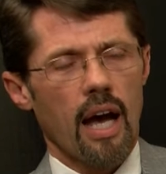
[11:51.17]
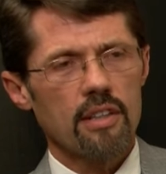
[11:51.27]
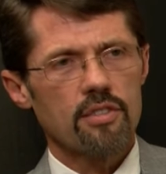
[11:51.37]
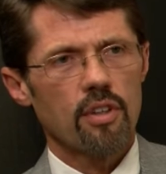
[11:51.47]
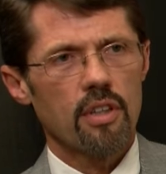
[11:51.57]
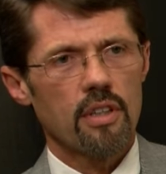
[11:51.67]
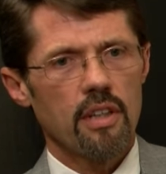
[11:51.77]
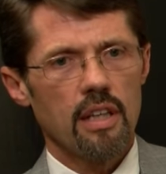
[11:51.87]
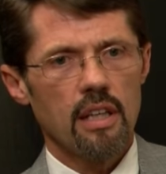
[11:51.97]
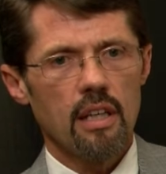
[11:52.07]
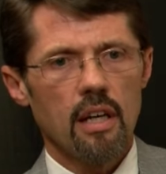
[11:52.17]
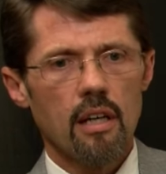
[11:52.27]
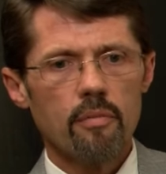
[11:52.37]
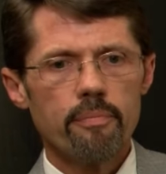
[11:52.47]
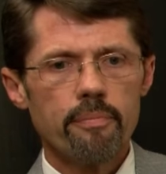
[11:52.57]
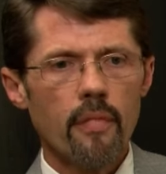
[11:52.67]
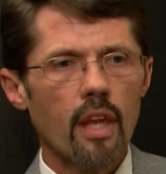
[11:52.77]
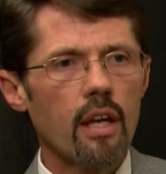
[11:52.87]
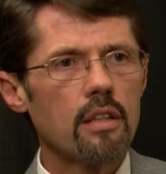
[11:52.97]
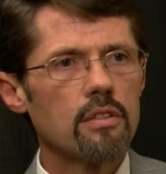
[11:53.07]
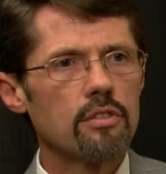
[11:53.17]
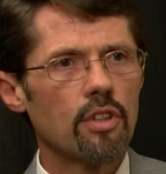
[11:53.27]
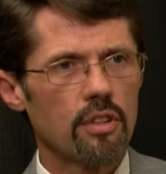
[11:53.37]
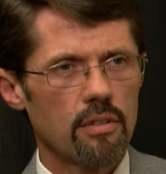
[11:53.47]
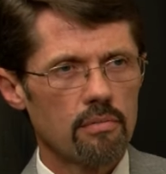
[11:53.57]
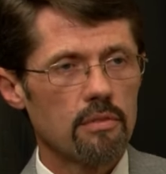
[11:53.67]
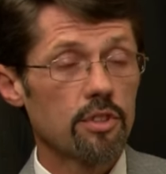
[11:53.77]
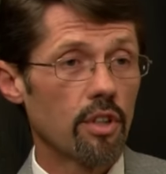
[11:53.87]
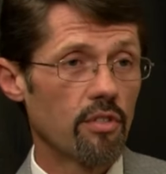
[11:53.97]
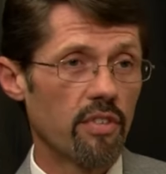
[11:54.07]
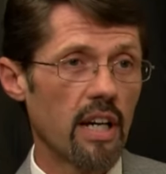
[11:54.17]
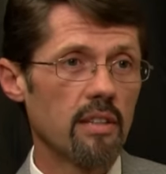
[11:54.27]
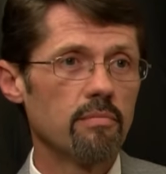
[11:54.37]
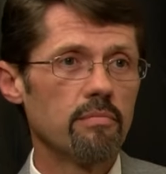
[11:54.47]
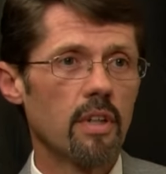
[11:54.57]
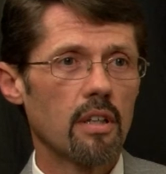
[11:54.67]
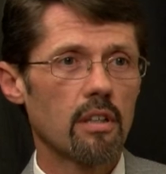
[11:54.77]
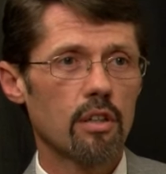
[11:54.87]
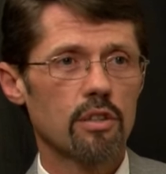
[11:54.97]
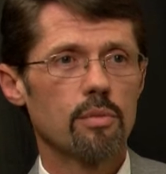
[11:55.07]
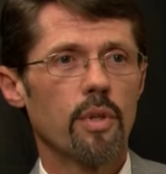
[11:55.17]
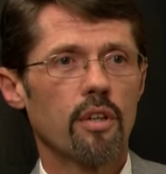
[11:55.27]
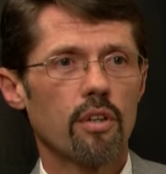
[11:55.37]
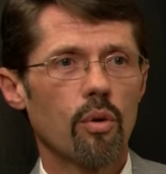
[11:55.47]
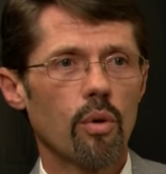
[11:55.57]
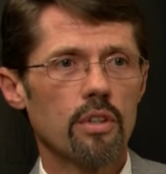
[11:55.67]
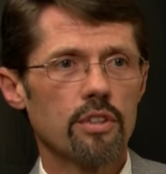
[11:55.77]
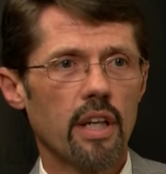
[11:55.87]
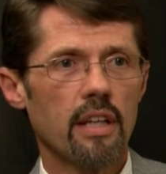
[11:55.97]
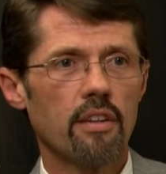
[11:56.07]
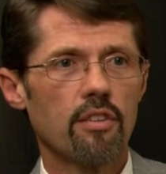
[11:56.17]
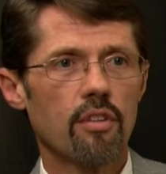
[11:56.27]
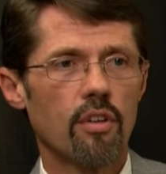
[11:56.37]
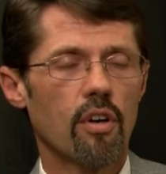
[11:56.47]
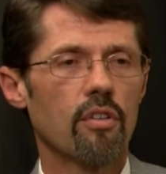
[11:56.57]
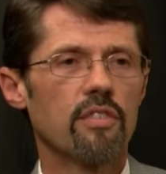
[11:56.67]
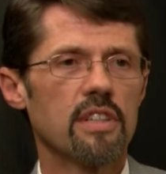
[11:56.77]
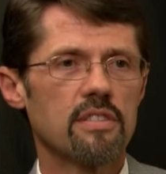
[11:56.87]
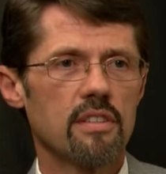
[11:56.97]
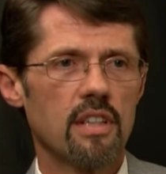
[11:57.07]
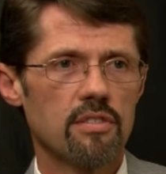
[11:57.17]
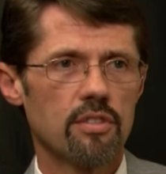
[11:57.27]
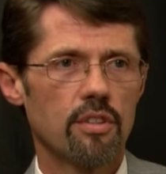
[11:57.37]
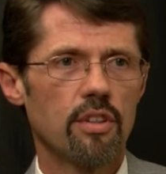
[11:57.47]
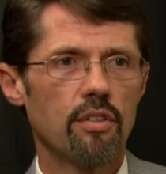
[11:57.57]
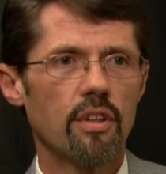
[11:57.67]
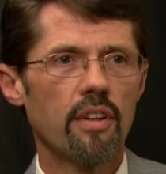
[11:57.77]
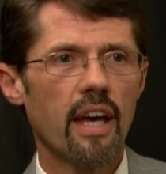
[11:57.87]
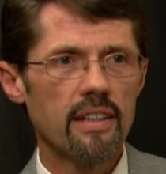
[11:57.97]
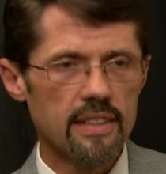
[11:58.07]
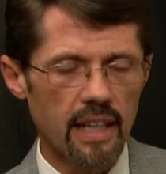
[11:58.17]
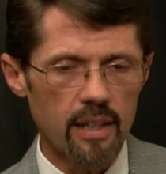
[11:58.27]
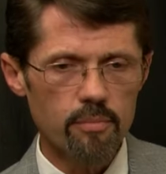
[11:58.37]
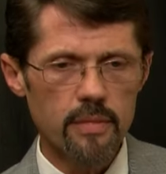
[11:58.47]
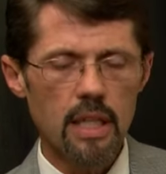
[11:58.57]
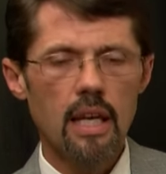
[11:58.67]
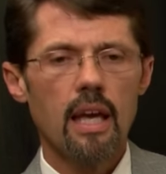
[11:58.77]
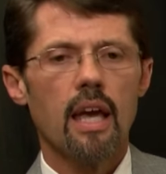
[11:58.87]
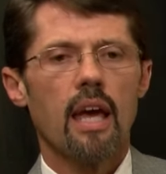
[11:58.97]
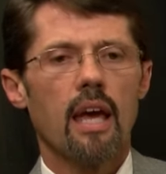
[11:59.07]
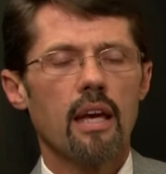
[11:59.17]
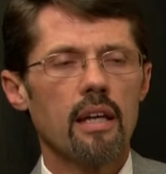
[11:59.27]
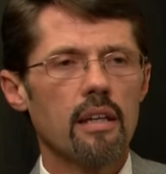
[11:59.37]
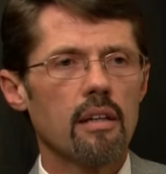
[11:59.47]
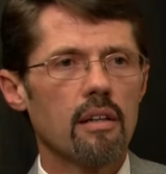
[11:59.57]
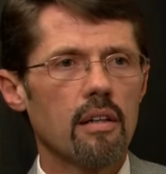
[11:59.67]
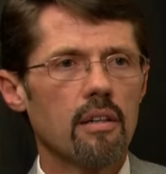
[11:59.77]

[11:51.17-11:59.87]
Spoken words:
I started the certified Clerk of Superior Court training through the Carl Vinson Institute at that time. And